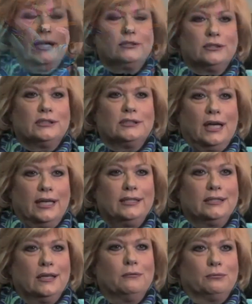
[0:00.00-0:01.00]
actually
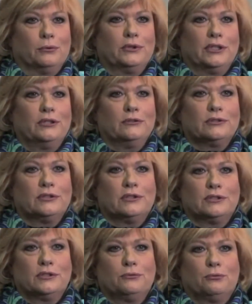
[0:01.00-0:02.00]
tighten up with the use of
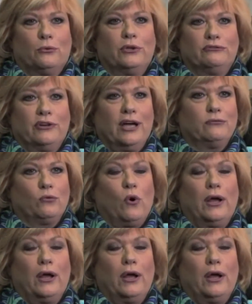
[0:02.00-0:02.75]
the 2.5